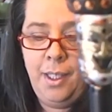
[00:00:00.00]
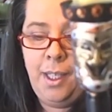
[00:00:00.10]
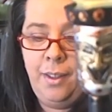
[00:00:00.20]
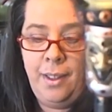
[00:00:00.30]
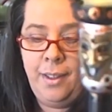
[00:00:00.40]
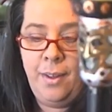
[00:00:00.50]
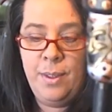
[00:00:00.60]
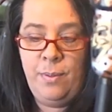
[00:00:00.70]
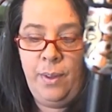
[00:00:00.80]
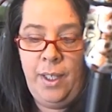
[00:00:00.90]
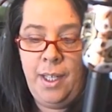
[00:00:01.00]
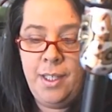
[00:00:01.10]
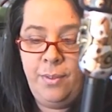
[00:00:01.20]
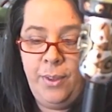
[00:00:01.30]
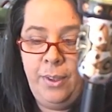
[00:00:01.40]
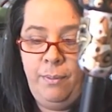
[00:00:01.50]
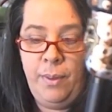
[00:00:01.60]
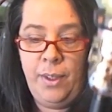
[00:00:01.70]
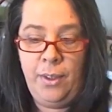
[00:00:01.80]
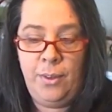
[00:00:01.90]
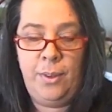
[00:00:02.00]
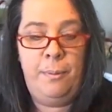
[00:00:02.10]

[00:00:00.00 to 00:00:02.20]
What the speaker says: I thought that was very nice for her, very cool.